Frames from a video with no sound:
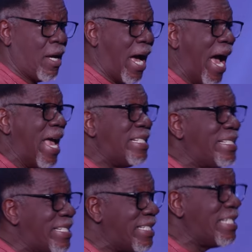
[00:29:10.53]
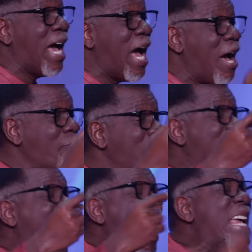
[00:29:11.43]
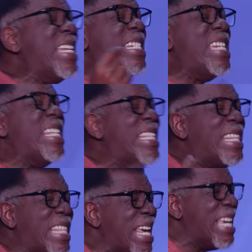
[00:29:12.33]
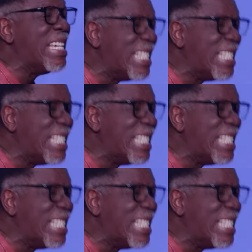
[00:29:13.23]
I didn't have anything.